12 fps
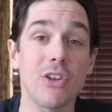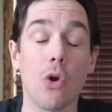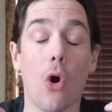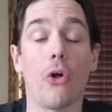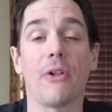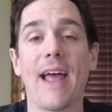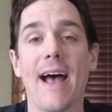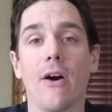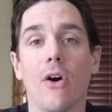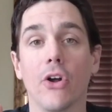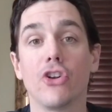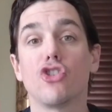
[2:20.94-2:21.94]
called
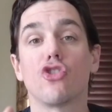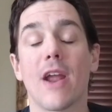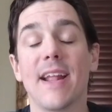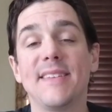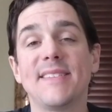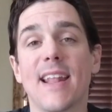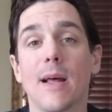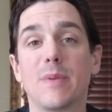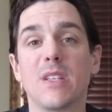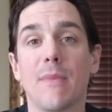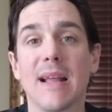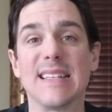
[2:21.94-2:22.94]
out a trade setup
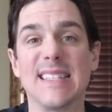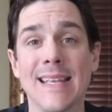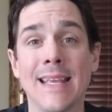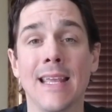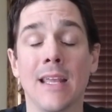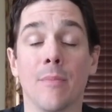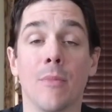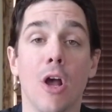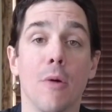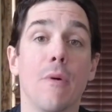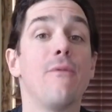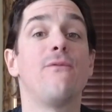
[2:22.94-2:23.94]
to my team
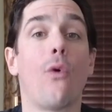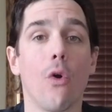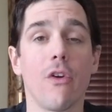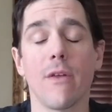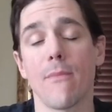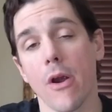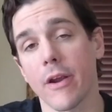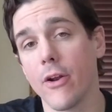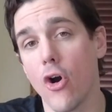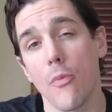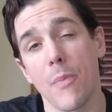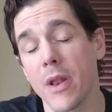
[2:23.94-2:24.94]
before the market
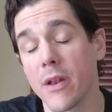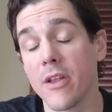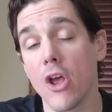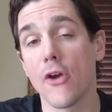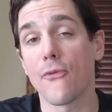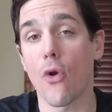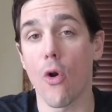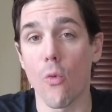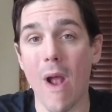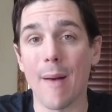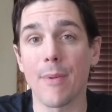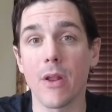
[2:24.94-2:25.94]
opened for a
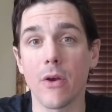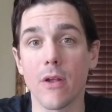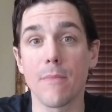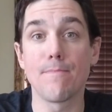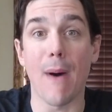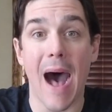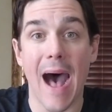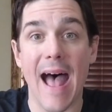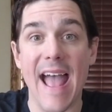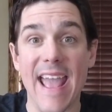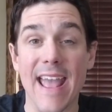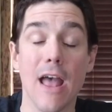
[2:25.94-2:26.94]
Robinhood
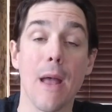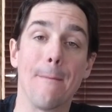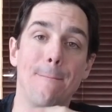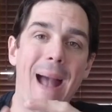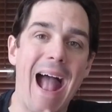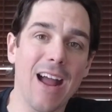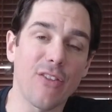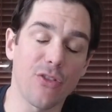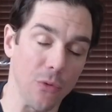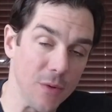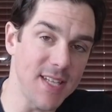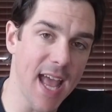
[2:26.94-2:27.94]
buy back
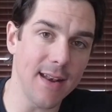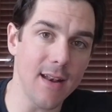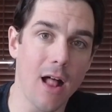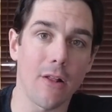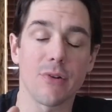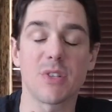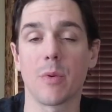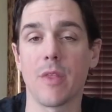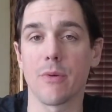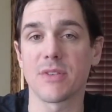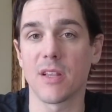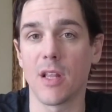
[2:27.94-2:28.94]
through $10 when
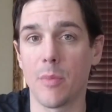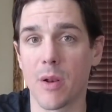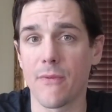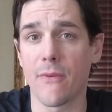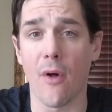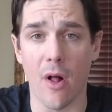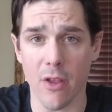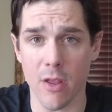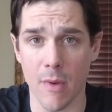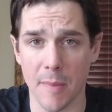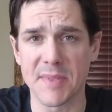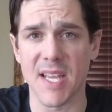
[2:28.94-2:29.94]
there was a little bit of a volume
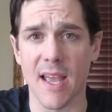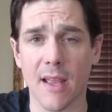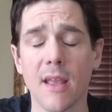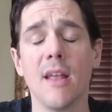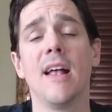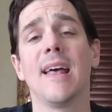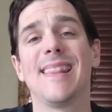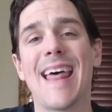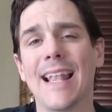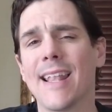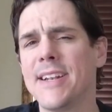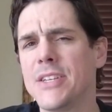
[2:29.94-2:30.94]
uptick.
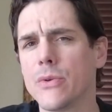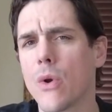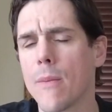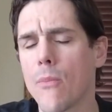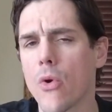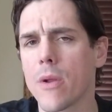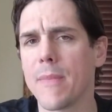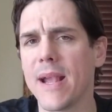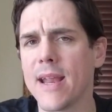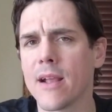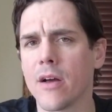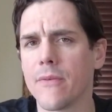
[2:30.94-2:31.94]
That led to our morning
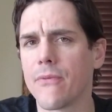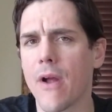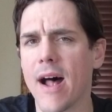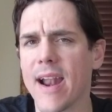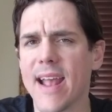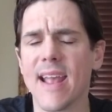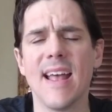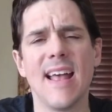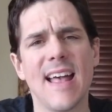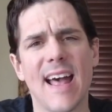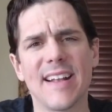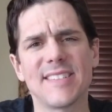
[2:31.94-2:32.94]
meeting on Friday.
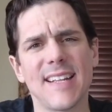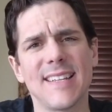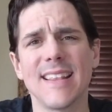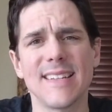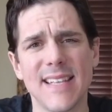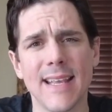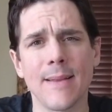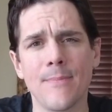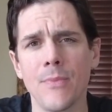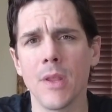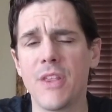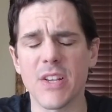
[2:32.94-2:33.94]
And I said to the
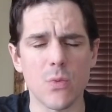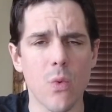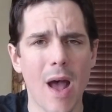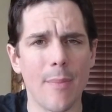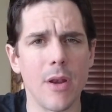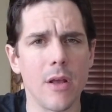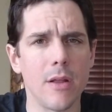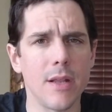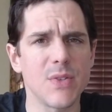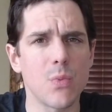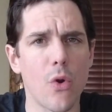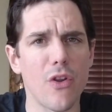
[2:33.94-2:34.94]
team, this Robinhood
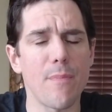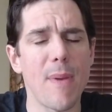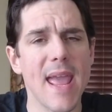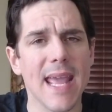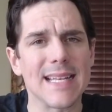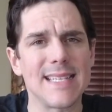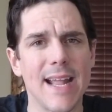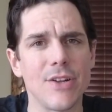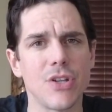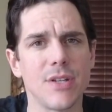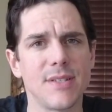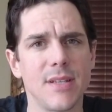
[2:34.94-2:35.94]
is worth paying
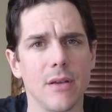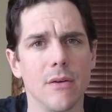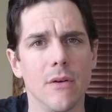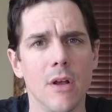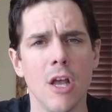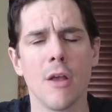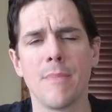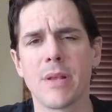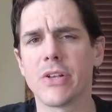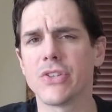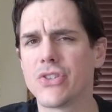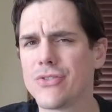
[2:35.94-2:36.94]
attention to,
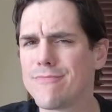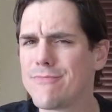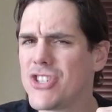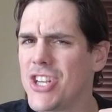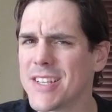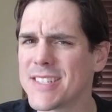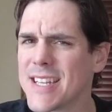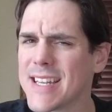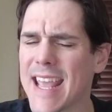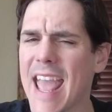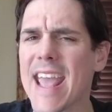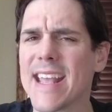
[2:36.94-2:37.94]
because just in
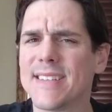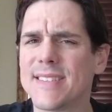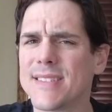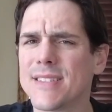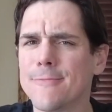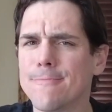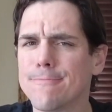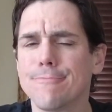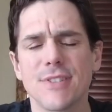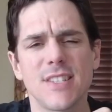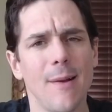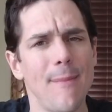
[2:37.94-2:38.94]
case
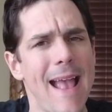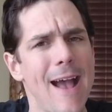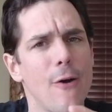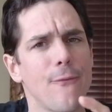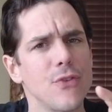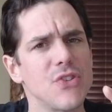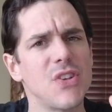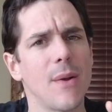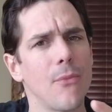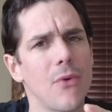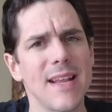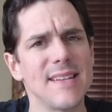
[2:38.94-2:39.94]
somehow for
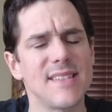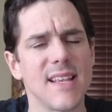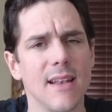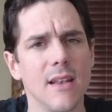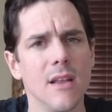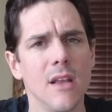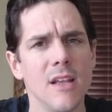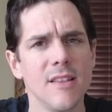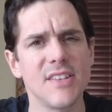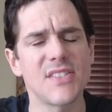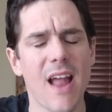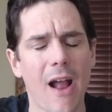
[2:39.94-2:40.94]
some reason
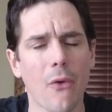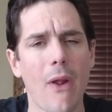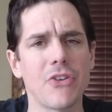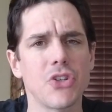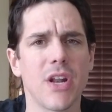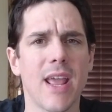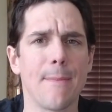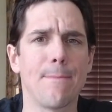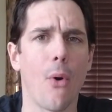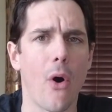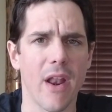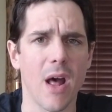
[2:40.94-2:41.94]
the stock were actually to get
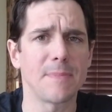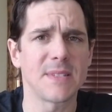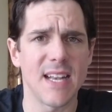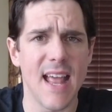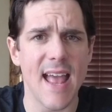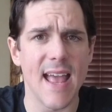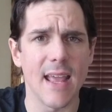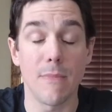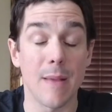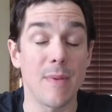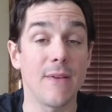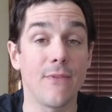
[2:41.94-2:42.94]
bought up today,
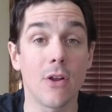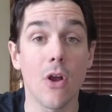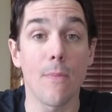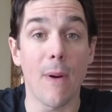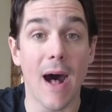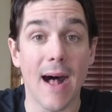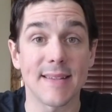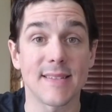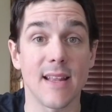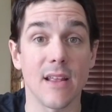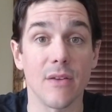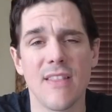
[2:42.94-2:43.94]
maybe even go
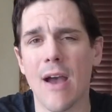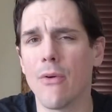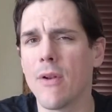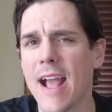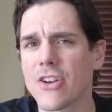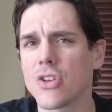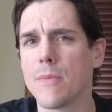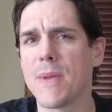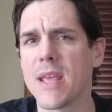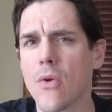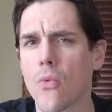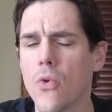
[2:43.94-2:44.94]
positive, that would actually
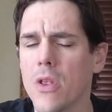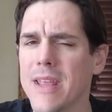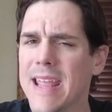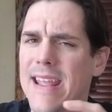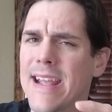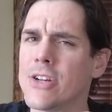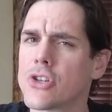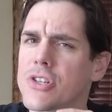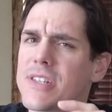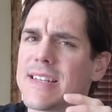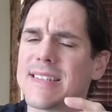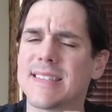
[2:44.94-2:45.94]
be a really
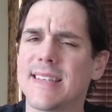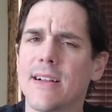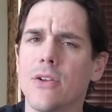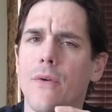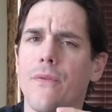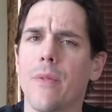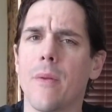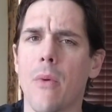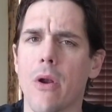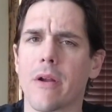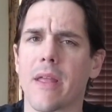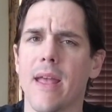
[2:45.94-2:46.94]
interesting signal from the
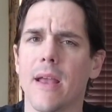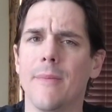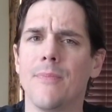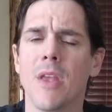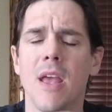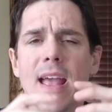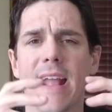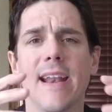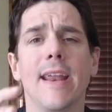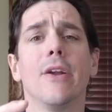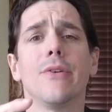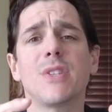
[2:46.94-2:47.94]
market. And
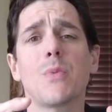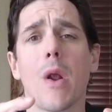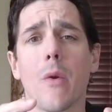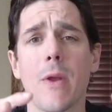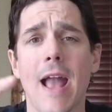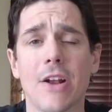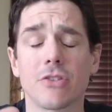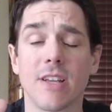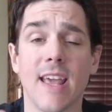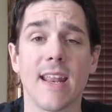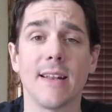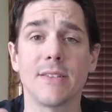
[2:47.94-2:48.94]
here is where we actually
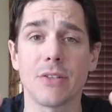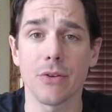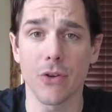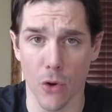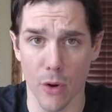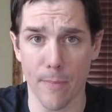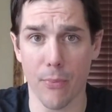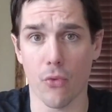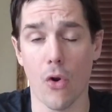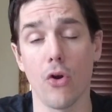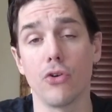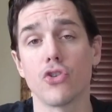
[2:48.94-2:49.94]
get into your
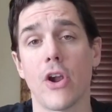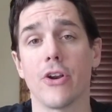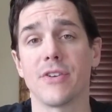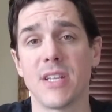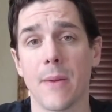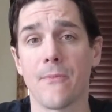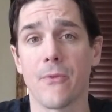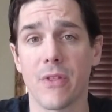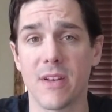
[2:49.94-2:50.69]
pro trader tip for the